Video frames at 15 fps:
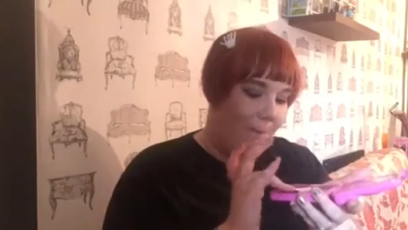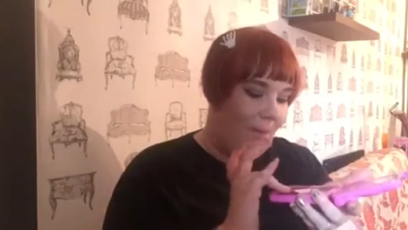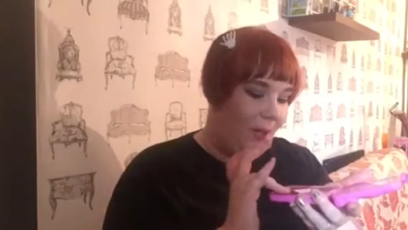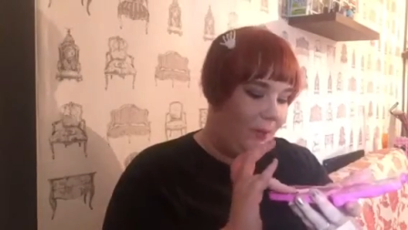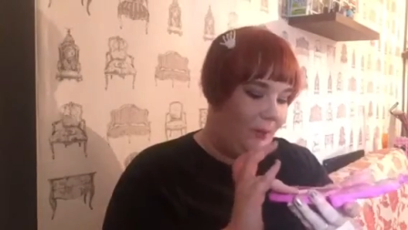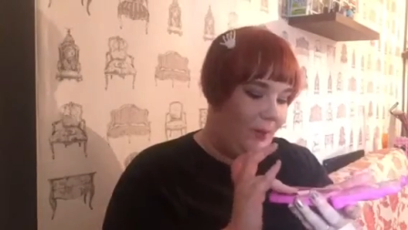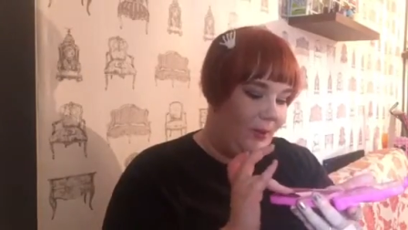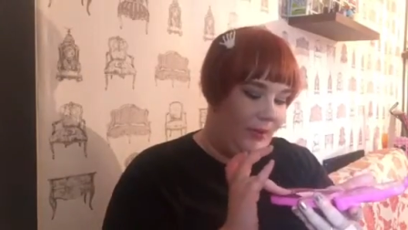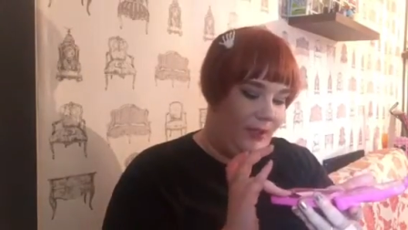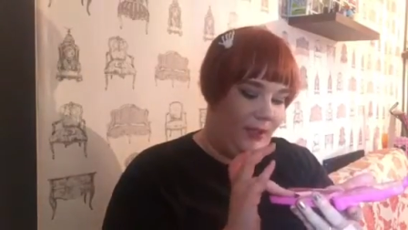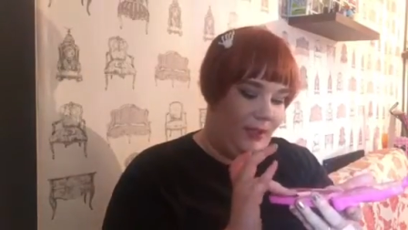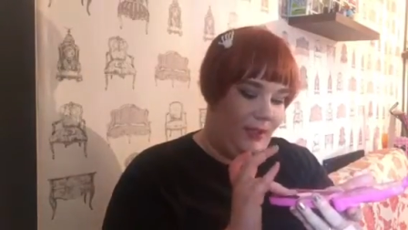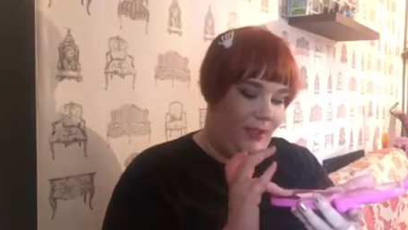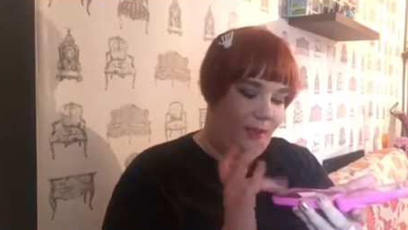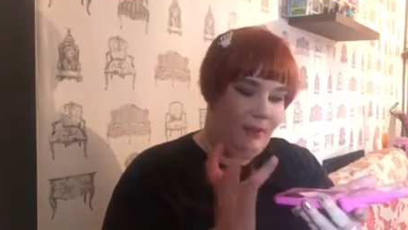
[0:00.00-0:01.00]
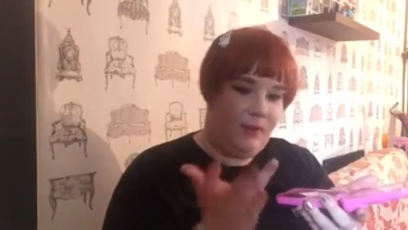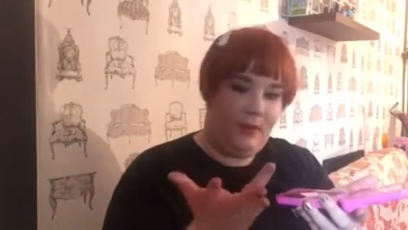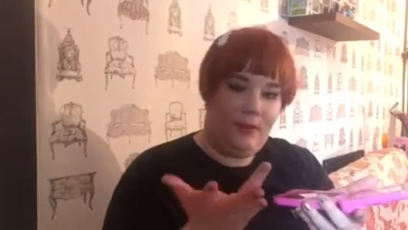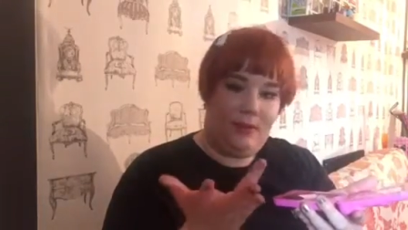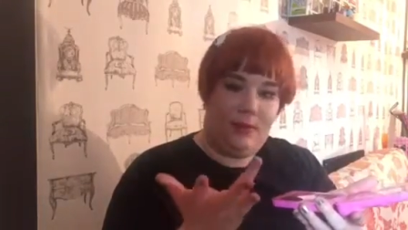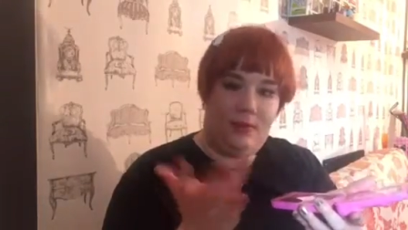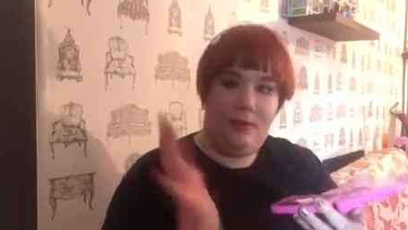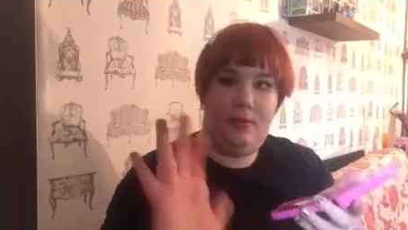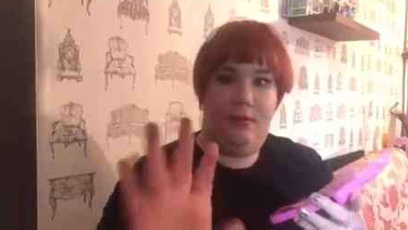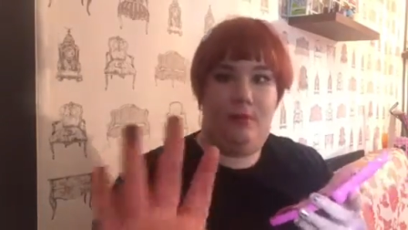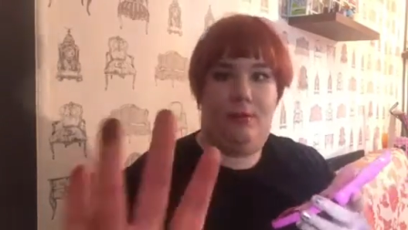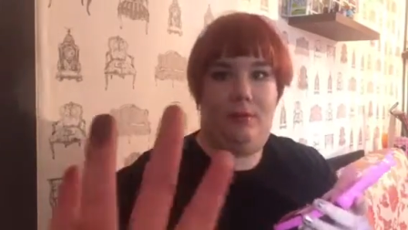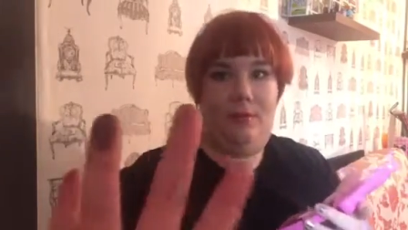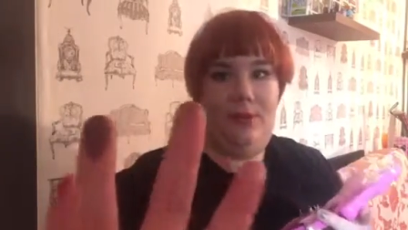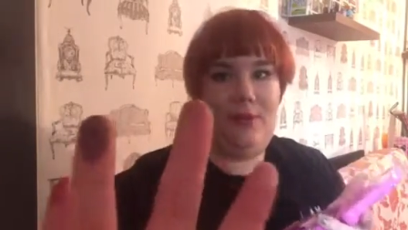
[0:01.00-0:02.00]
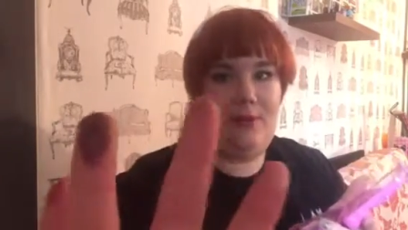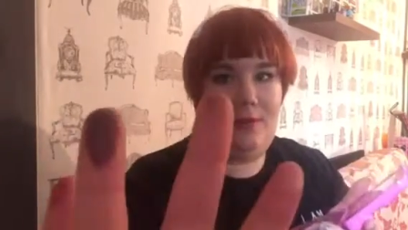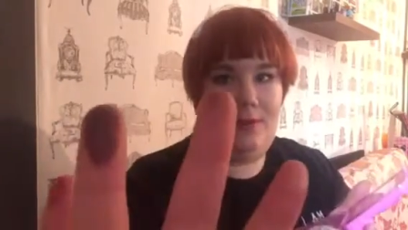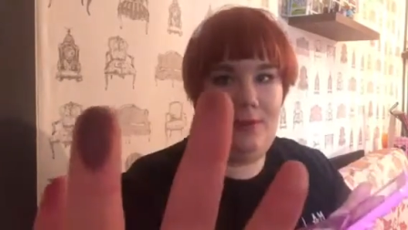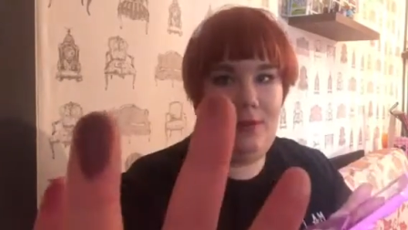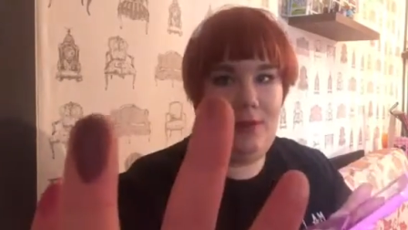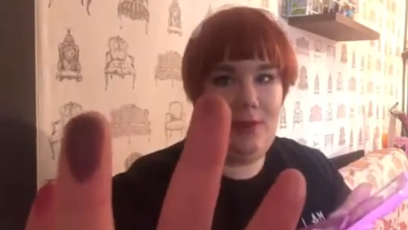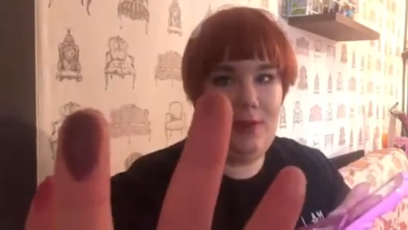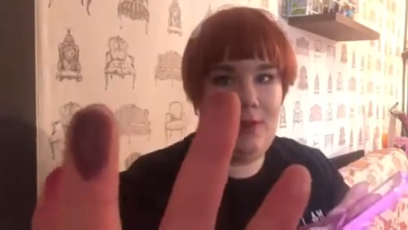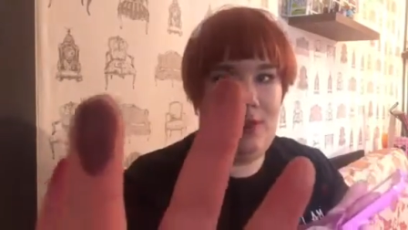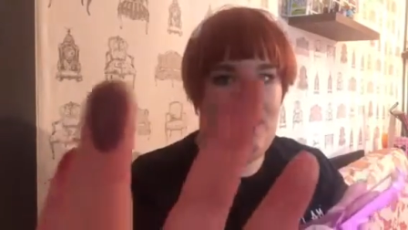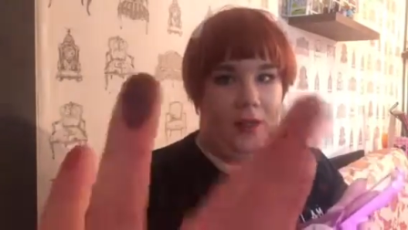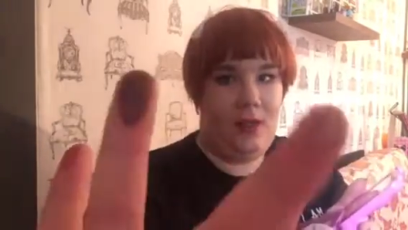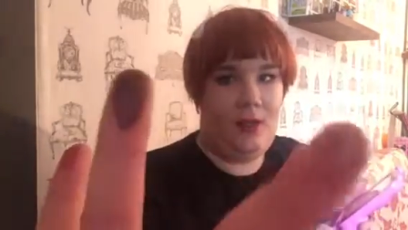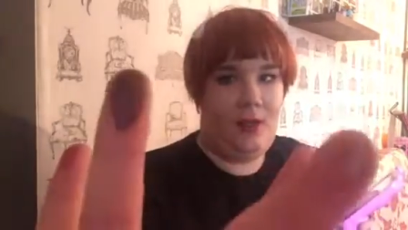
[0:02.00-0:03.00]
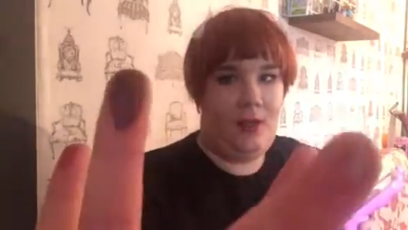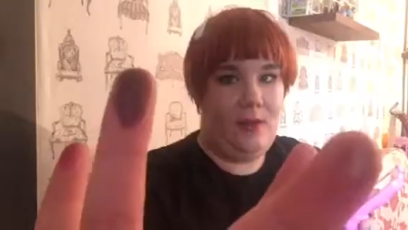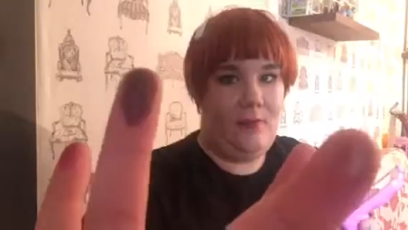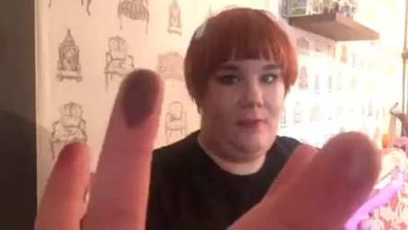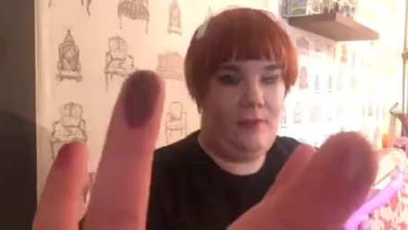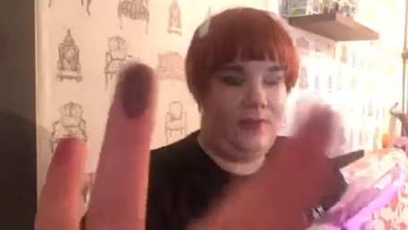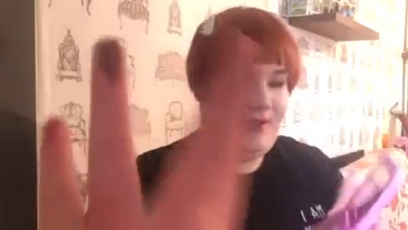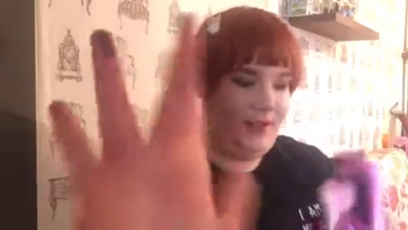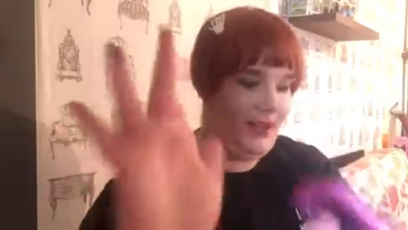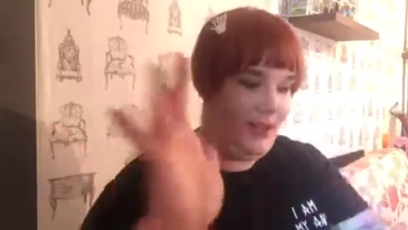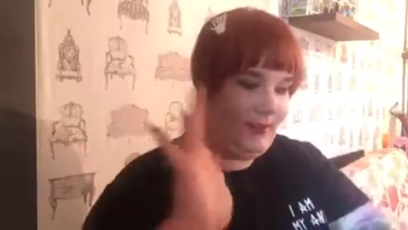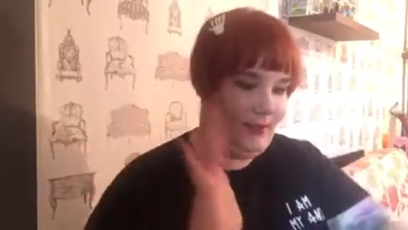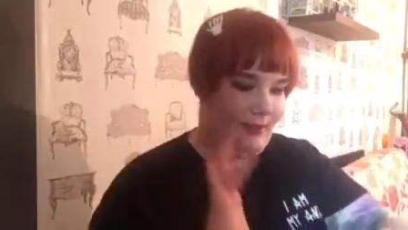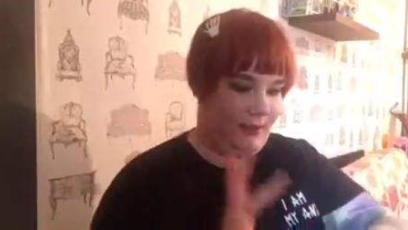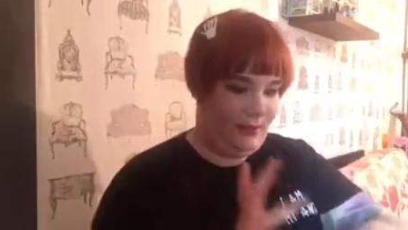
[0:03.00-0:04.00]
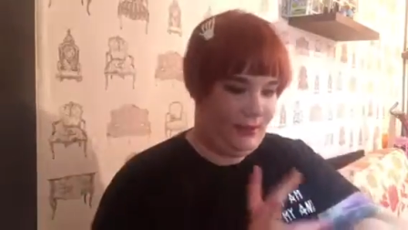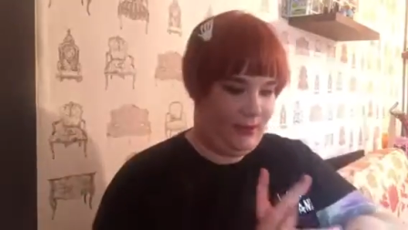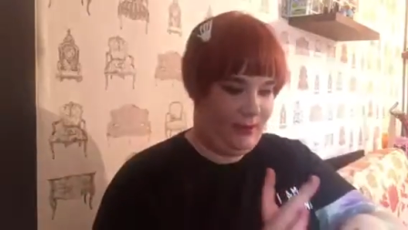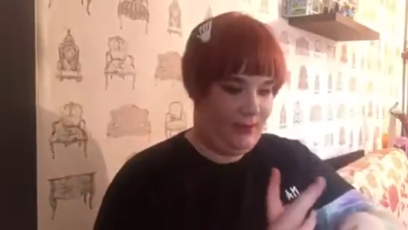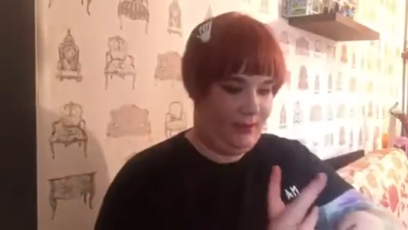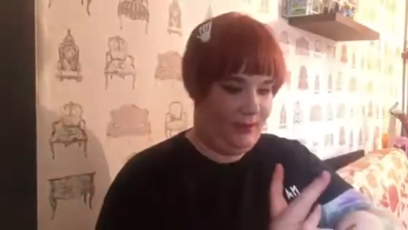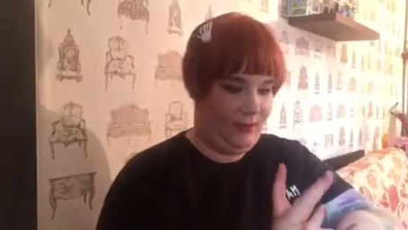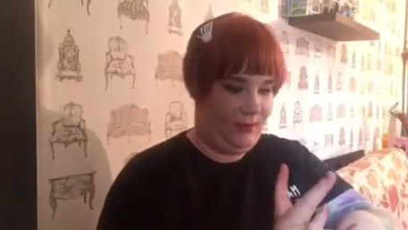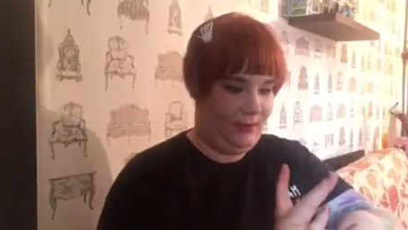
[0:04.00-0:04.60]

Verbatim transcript: purpley, oh my god, metallic.